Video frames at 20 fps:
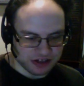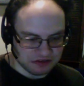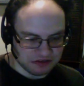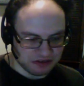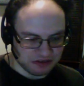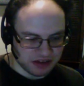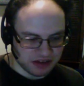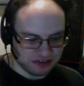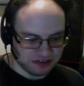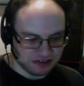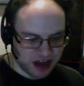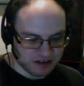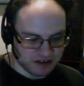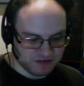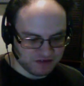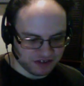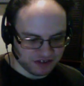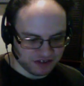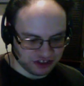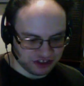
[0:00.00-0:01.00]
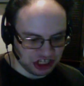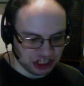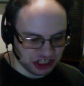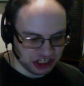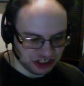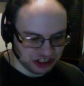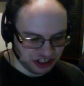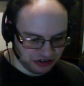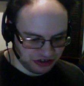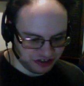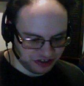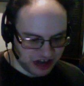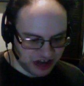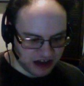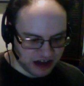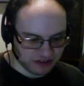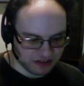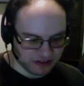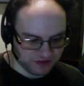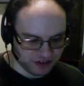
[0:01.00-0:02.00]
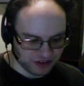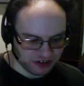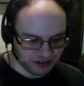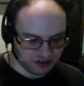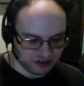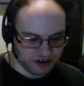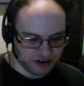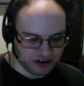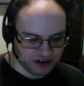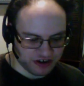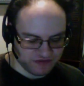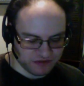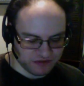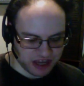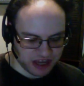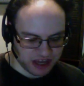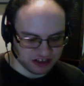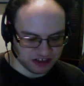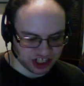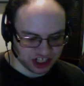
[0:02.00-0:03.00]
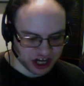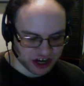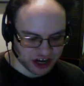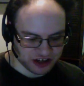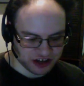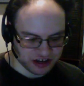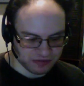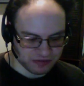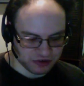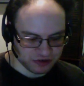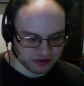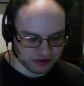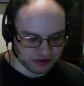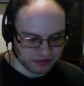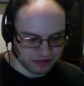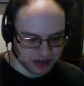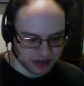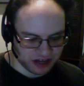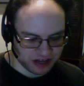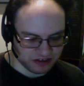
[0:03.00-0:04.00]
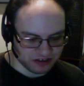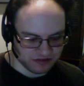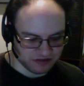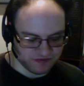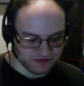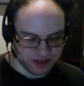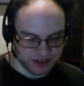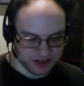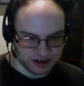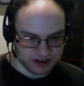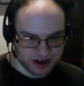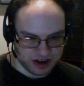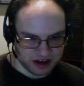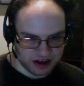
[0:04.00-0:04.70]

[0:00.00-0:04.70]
that's kind of a changing because now the figures aren't even made in China anymore. They're made in Vietnam.